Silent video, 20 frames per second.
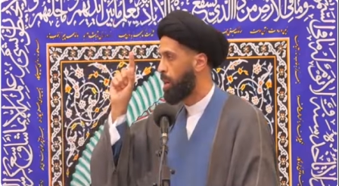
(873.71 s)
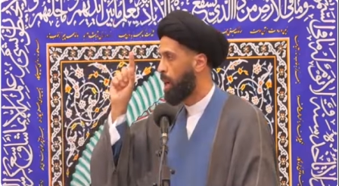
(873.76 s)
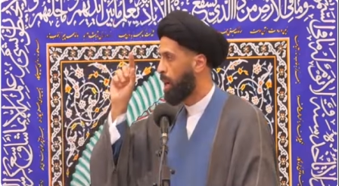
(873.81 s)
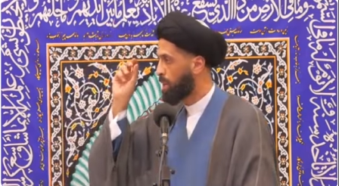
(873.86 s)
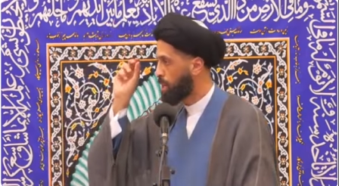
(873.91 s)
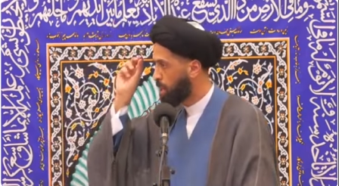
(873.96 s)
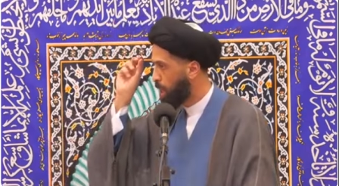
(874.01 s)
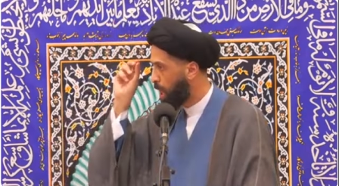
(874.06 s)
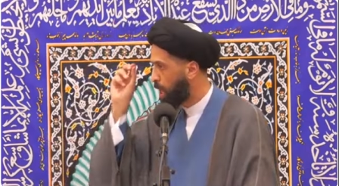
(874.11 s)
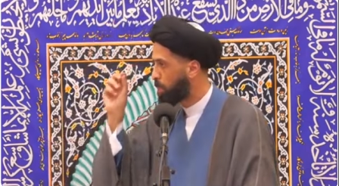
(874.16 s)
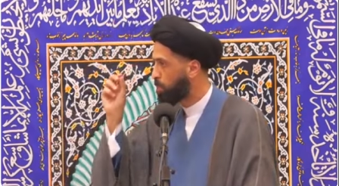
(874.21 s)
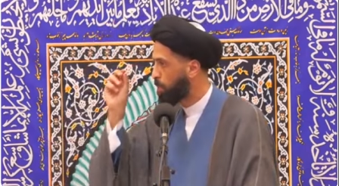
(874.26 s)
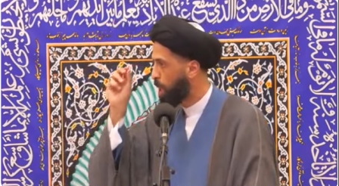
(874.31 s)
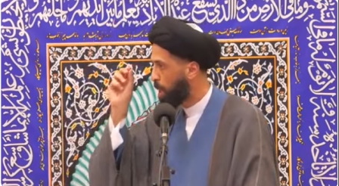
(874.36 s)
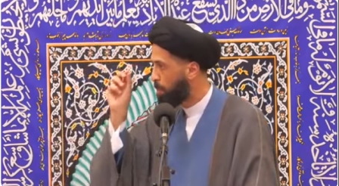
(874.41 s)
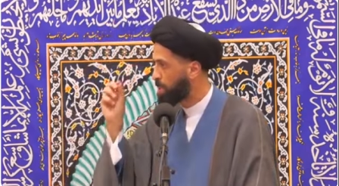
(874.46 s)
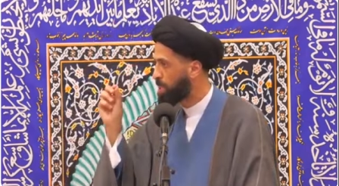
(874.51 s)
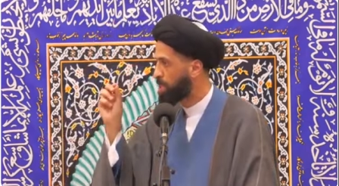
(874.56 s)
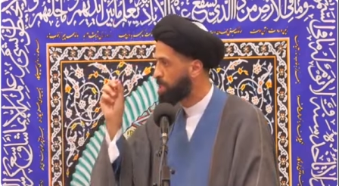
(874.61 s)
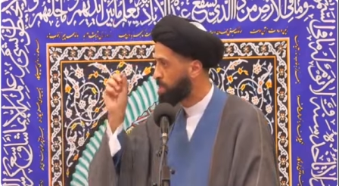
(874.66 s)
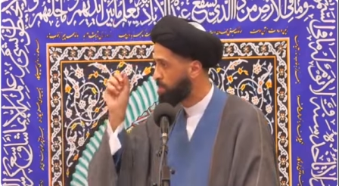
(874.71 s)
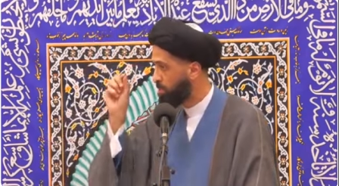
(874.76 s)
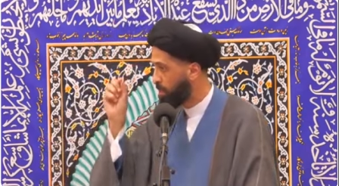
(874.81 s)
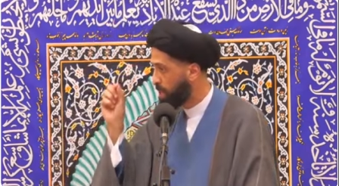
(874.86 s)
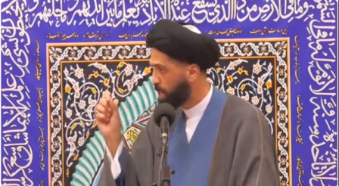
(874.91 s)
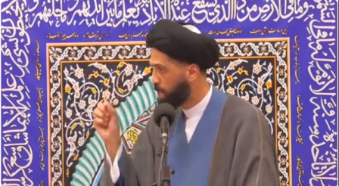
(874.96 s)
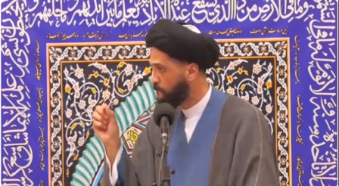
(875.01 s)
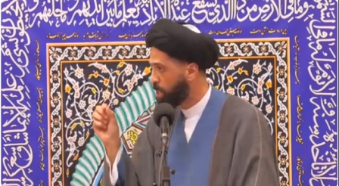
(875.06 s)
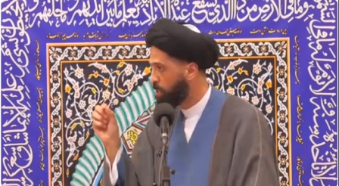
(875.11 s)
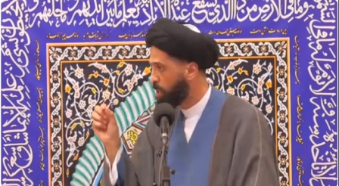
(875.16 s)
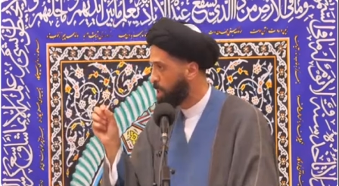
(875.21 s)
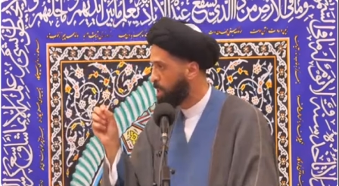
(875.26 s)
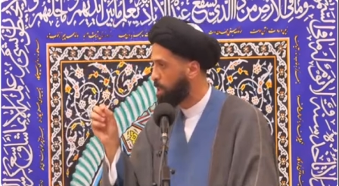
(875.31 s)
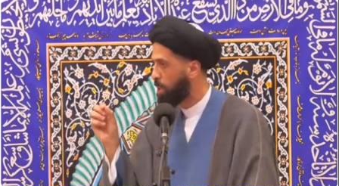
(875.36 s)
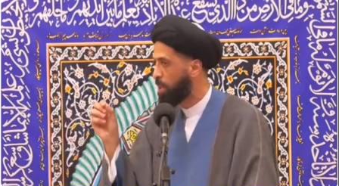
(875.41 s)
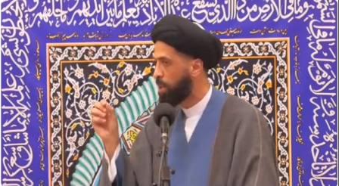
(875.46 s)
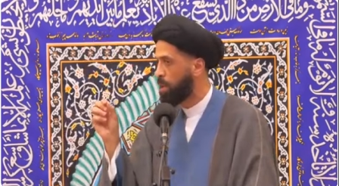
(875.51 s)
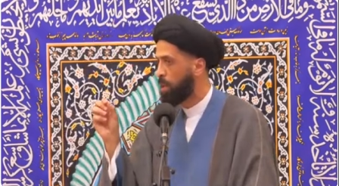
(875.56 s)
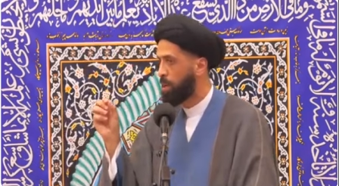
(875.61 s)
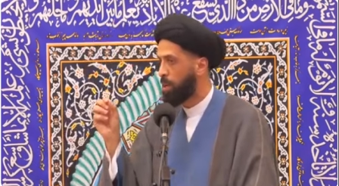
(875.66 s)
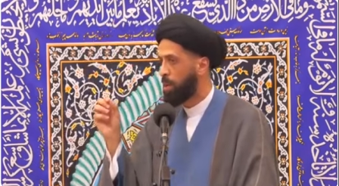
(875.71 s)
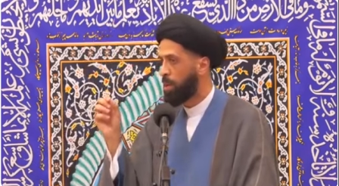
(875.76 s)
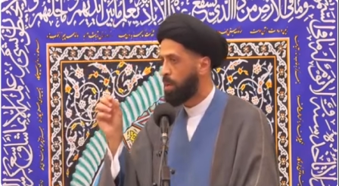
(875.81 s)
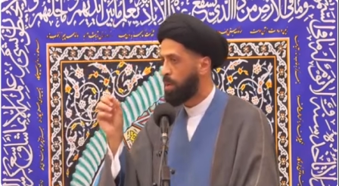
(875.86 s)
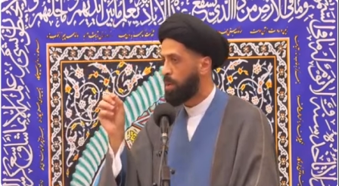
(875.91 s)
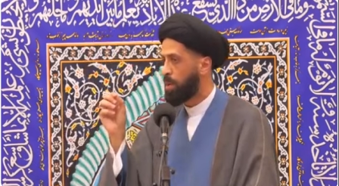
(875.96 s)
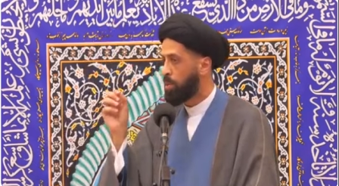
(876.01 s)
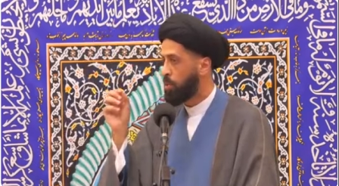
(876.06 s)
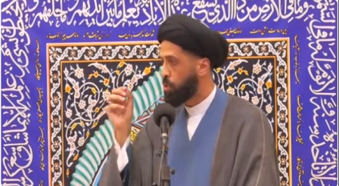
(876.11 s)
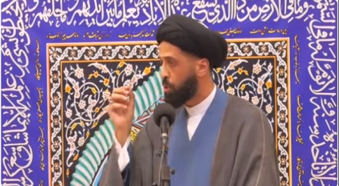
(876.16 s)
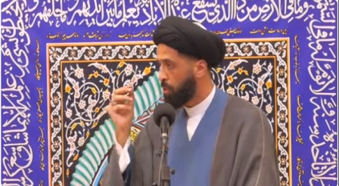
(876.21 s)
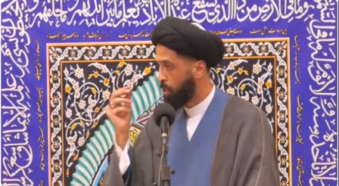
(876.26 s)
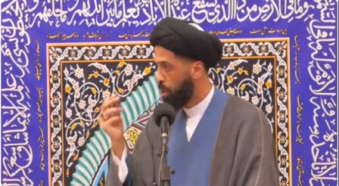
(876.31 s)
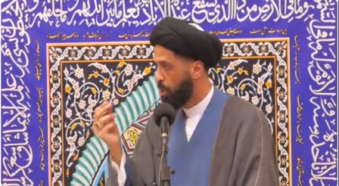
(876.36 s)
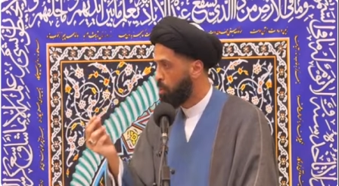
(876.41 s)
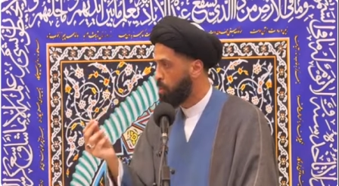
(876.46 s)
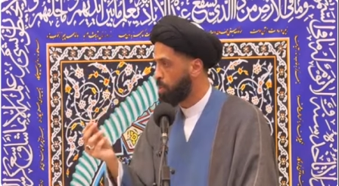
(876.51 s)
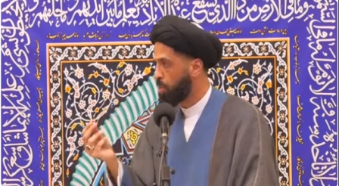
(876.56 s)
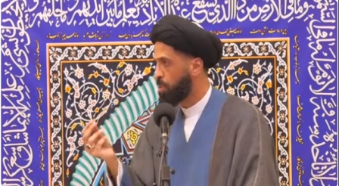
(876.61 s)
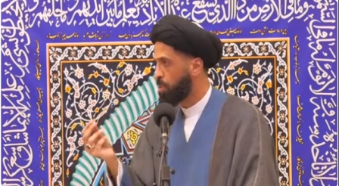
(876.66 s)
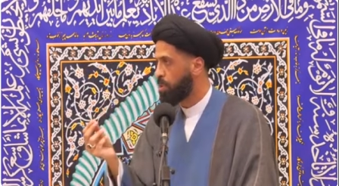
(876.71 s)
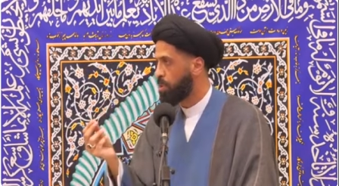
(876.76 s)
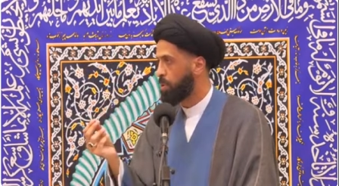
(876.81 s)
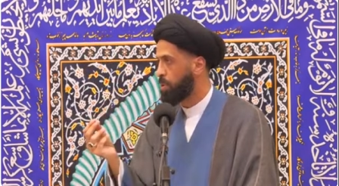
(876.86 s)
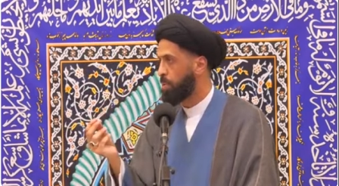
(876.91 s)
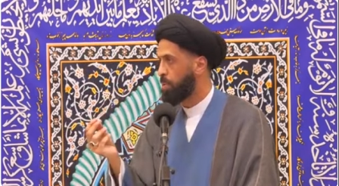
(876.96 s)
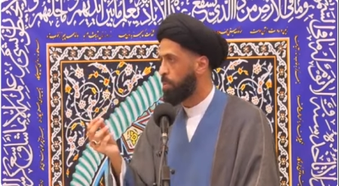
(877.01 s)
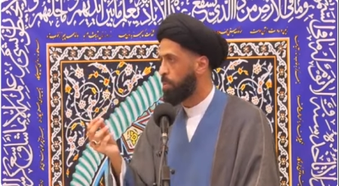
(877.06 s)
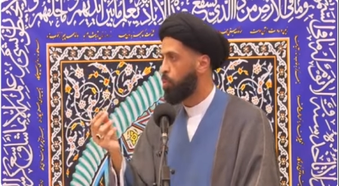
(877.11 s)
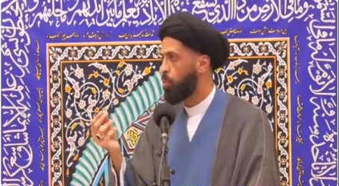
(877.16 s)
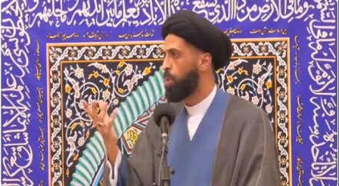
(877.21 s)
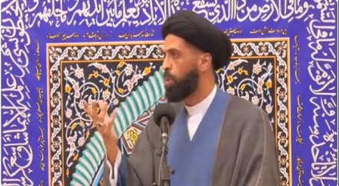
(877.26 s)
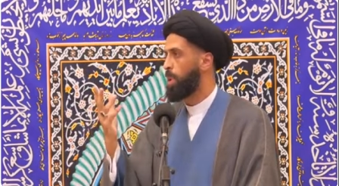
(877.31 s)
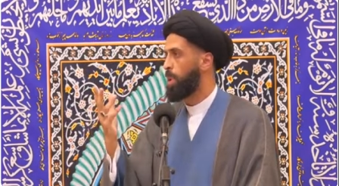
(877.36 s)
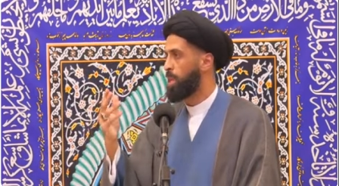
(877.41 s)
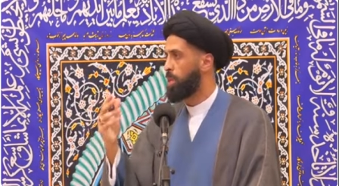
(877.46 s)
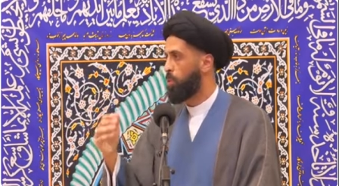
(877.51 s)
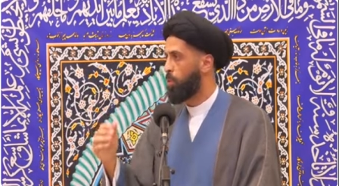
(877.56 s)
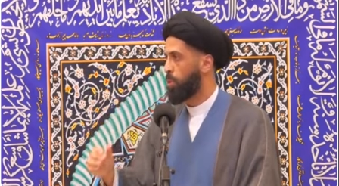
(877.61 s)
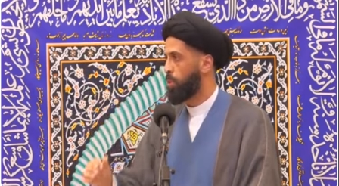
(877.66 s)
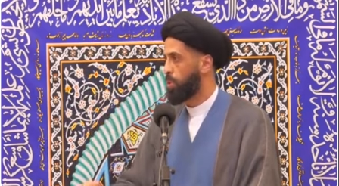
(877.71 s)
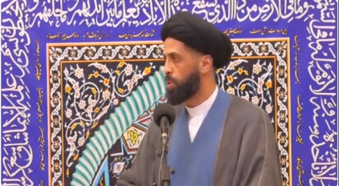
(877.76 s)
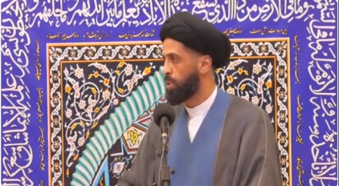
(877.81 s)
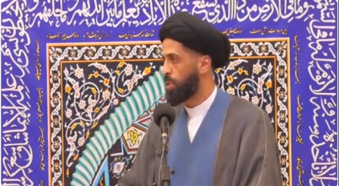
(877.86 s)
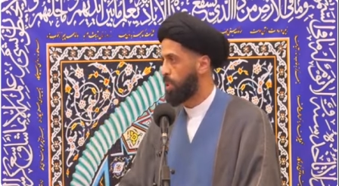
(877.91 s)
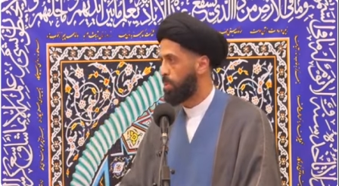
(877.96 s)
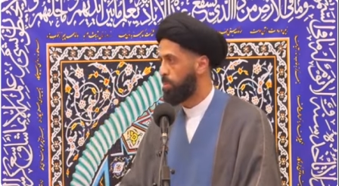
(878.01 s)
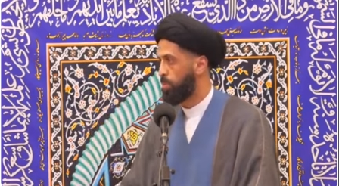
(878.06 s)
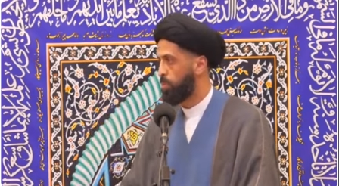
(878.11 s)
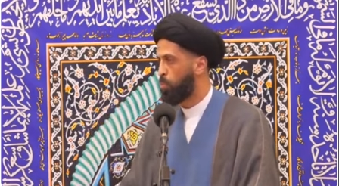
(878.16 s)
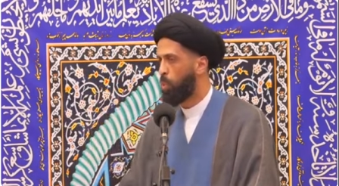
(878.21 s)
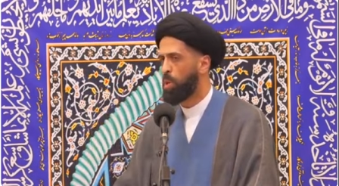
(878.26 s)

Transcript: And God promises victory to those who remain loyal to him.